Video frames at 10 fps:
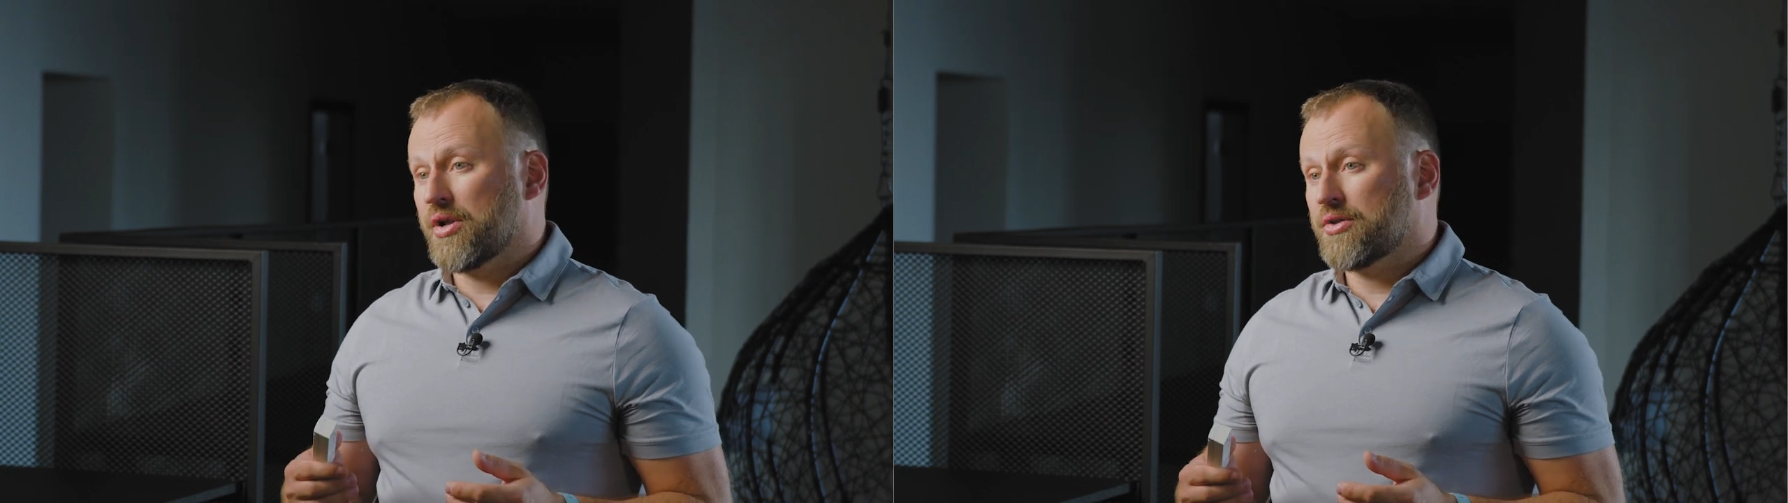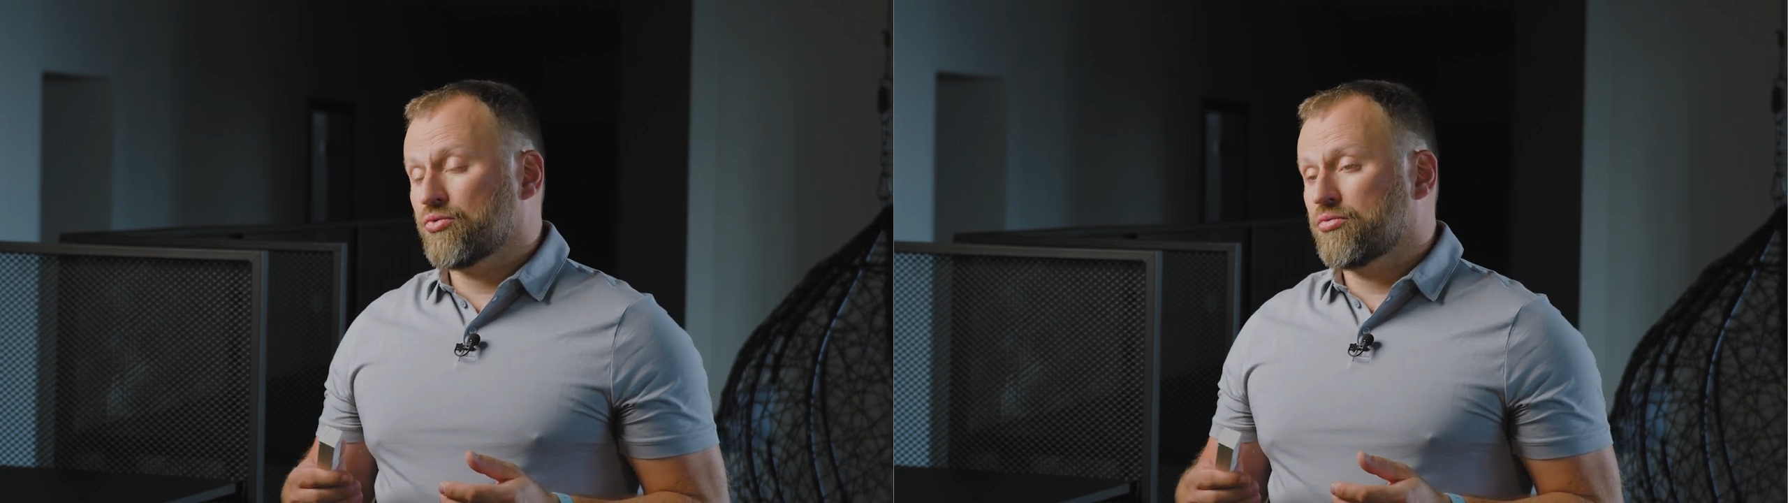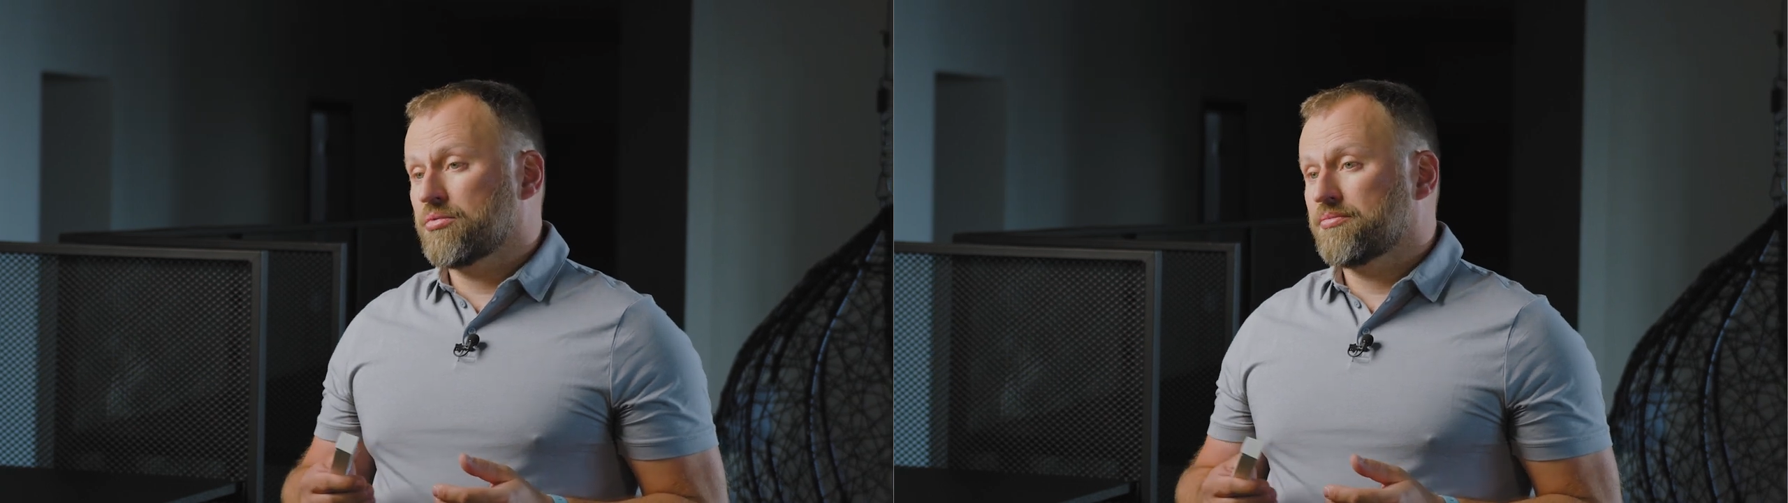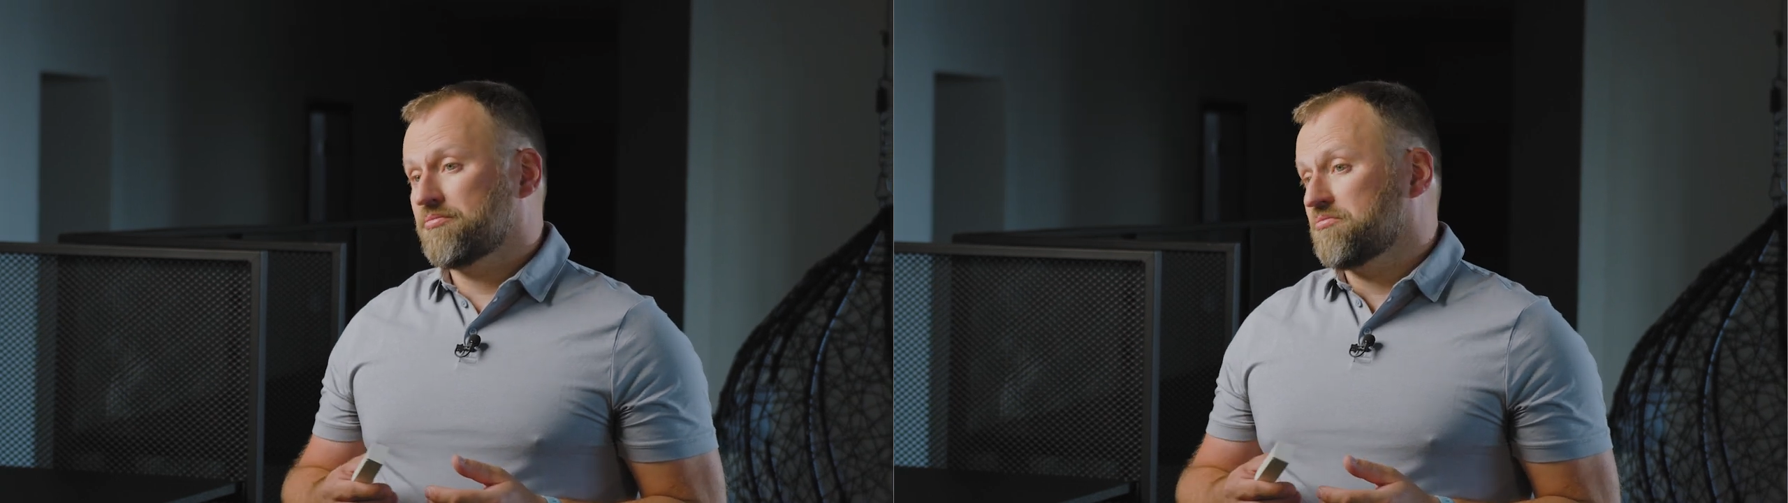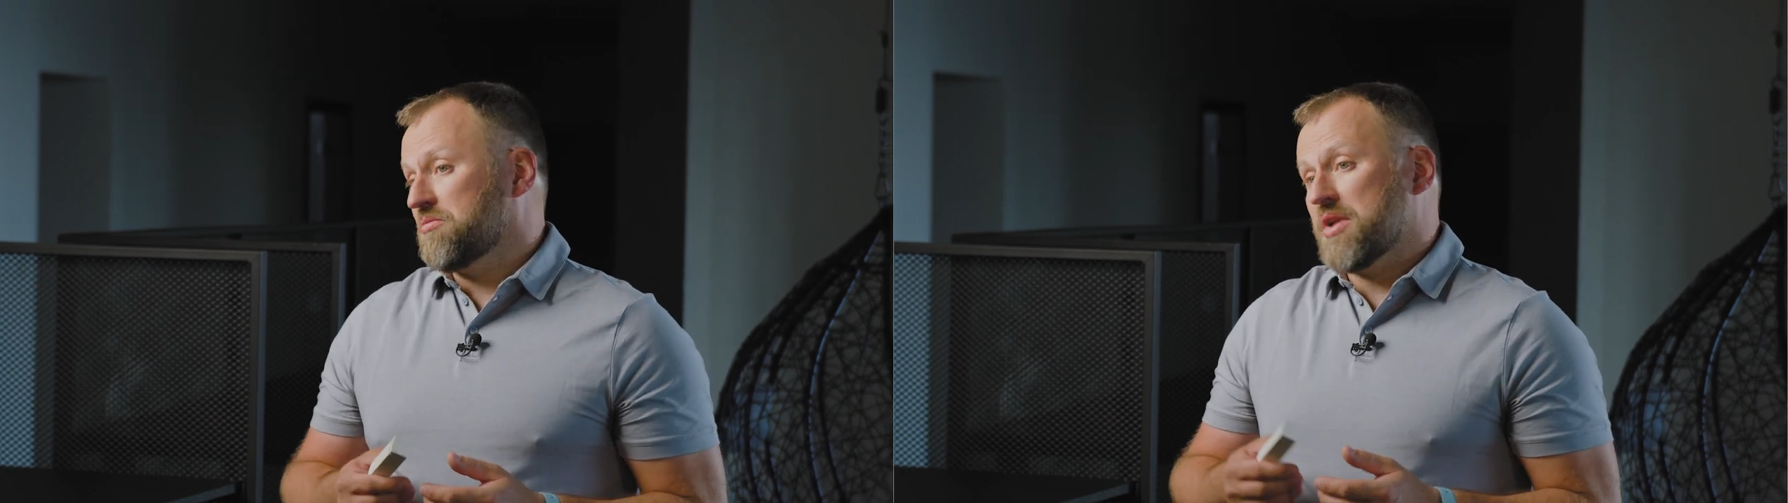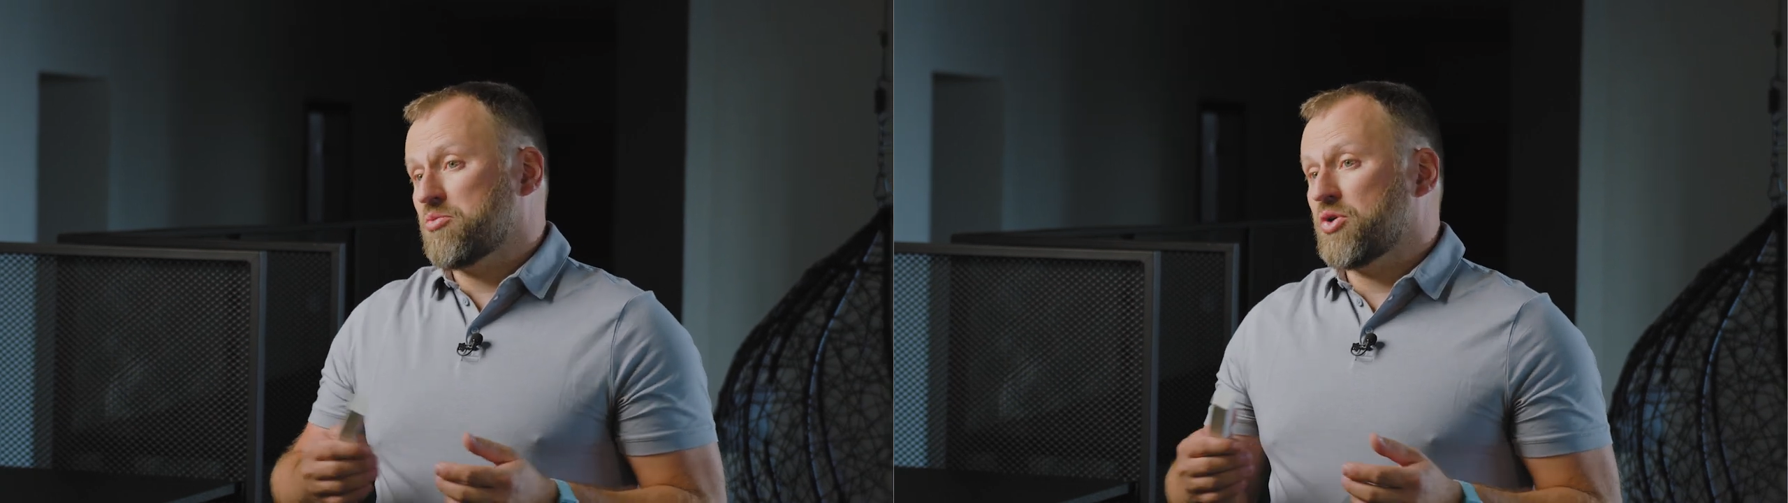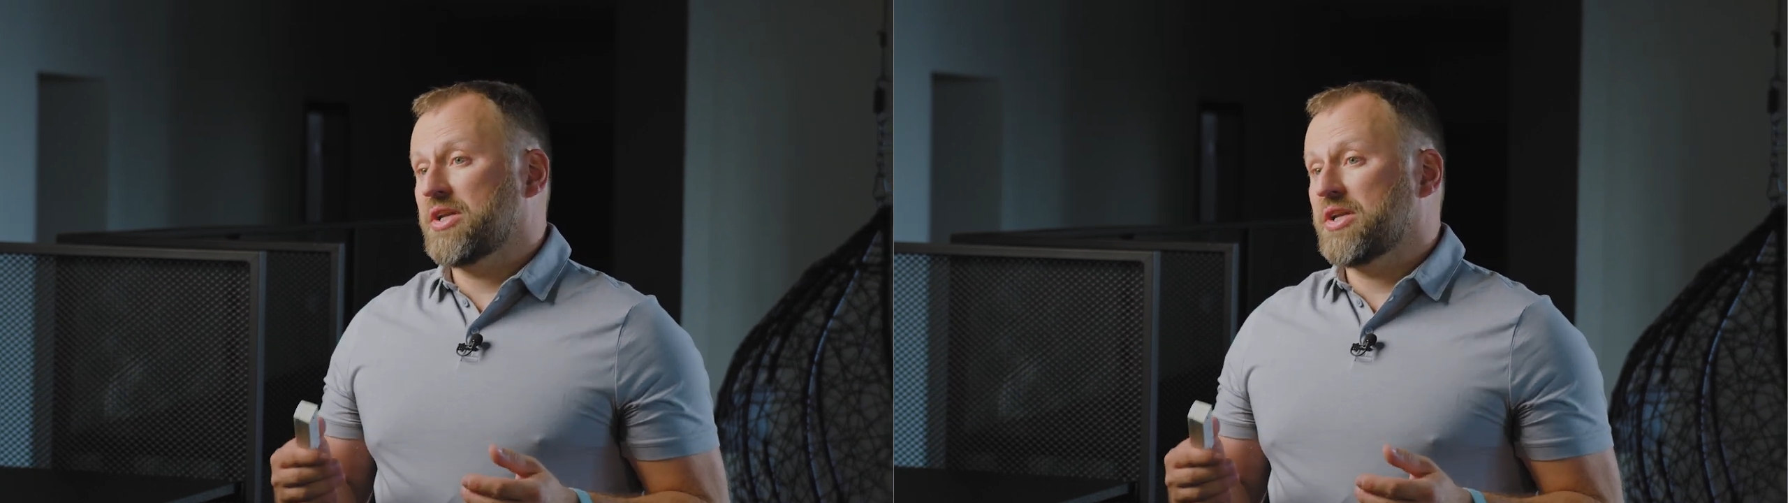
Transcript: or other switch